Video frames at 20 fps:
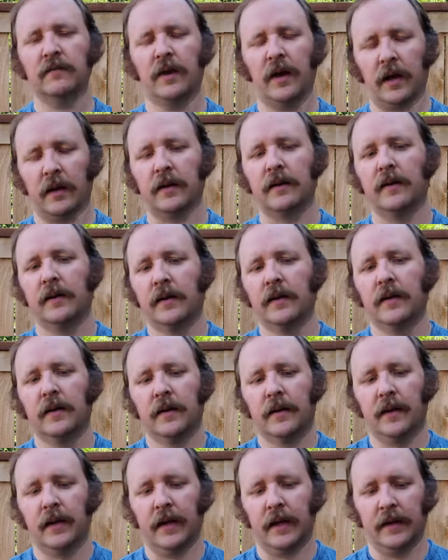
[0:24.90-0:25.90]
Yeah.
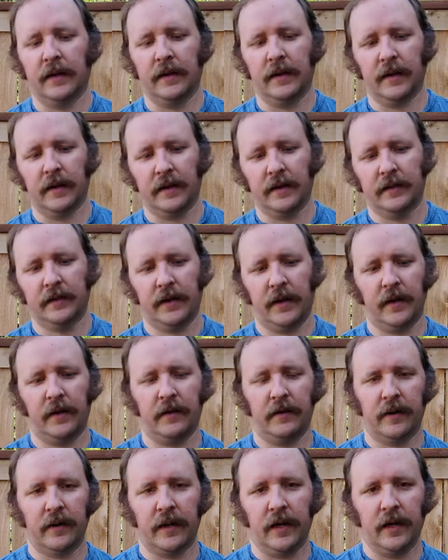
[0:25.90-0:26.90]
And
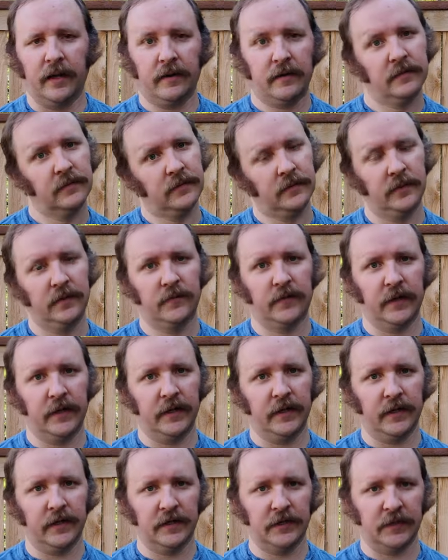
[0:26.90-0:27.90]
I'd already had two
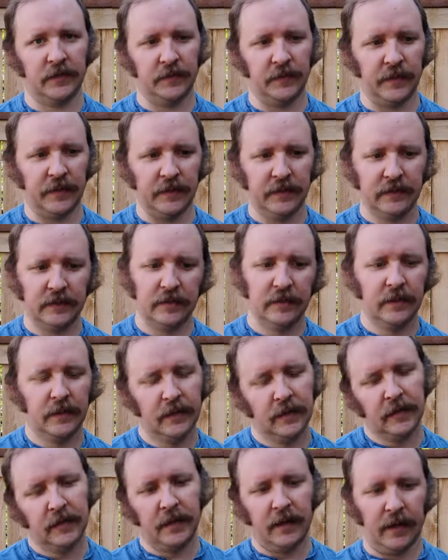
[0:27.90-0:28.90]
very delicious beers.
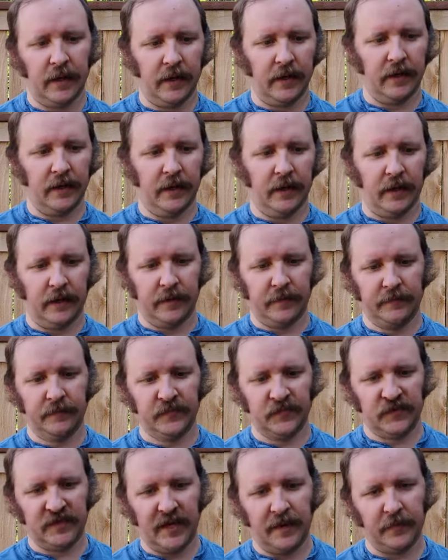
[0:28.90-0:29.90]
And
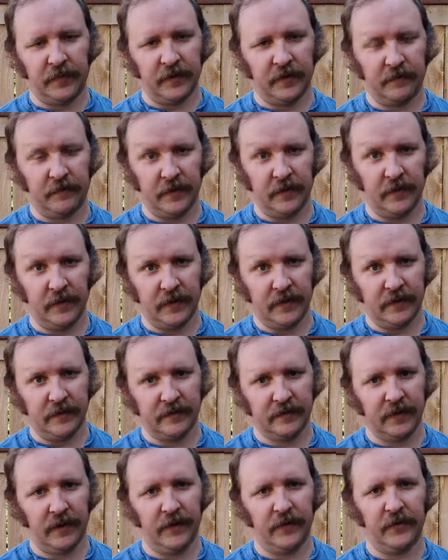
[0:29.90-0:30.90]
sampled a few
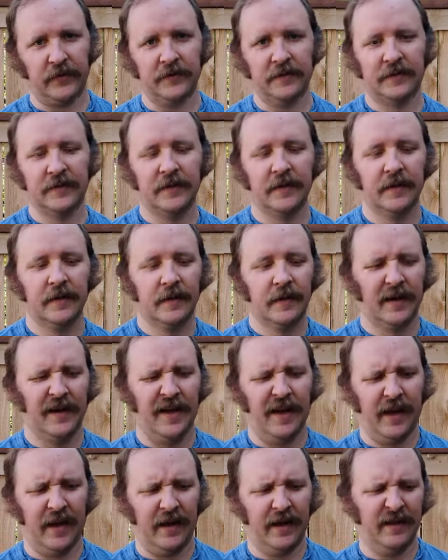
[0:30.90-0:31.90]
others,
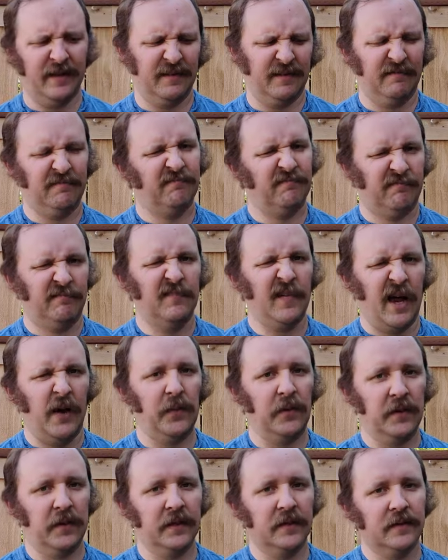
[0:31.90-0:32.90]
and I
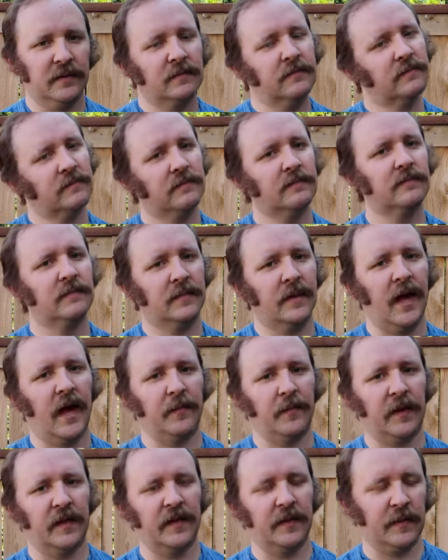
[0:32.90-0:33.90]
really
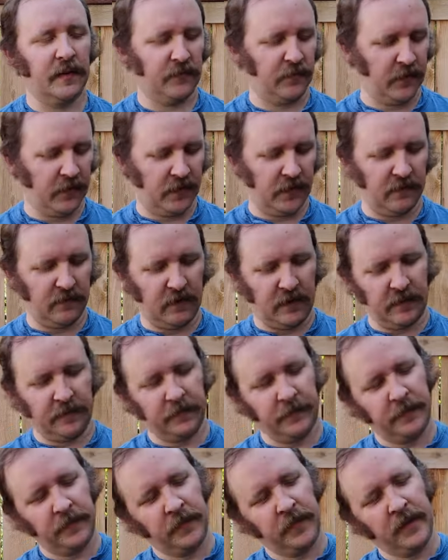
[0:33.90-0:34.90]
had my limit for the evening,
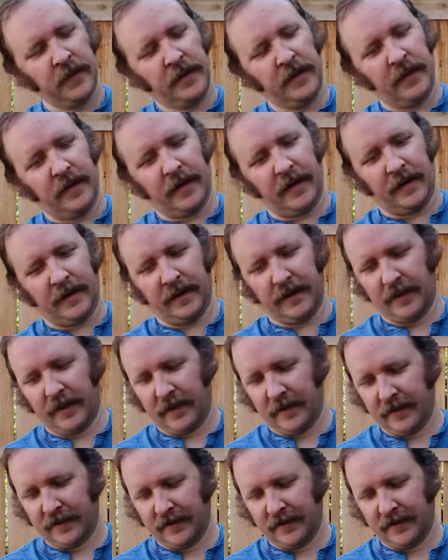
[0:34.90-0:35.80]
and